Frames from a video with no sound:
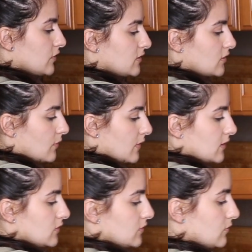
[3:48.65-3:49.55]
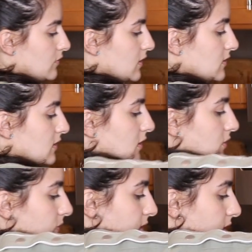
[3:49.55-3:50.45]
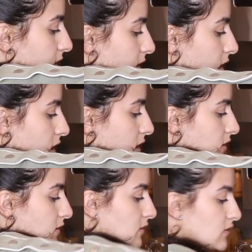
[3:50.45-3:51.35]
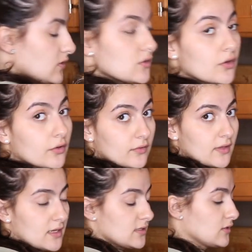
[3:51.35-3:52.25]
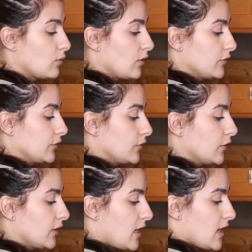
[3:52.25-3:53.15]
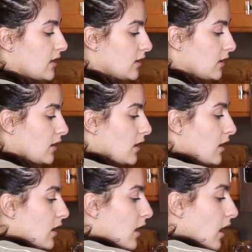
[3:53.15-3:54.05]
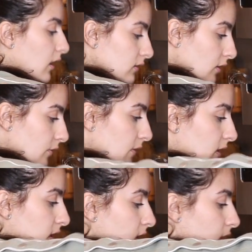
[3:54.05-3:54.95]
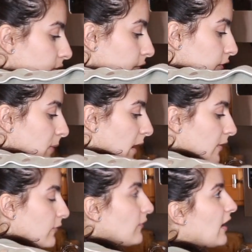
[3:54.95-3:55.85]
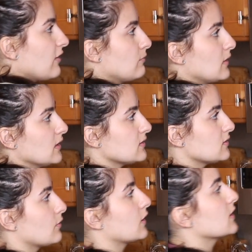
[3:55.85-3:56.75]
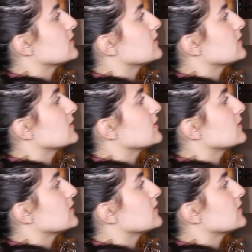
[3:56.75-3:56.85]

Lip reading: just going to continuously stir this while you're cooking it on low heat for about 5 minutes. So we're gonna